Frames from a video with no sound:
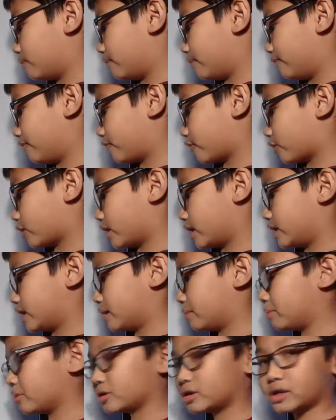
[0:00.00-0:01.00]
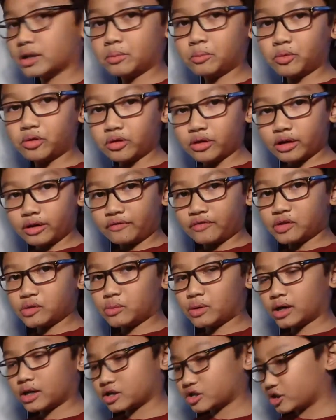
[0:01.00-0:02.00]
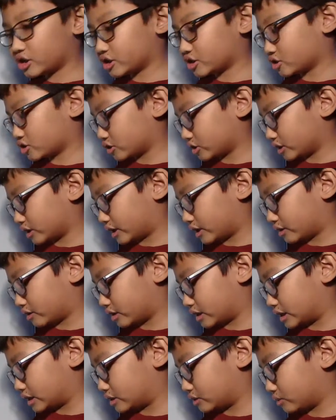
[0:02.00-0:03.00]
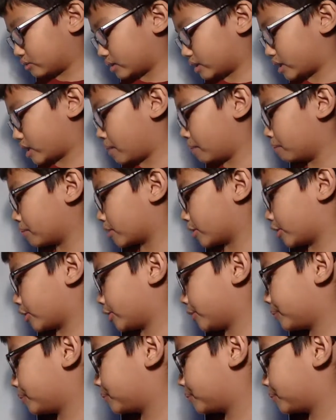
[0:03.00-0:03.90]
for a number symbol, if you want to change the letter into a number,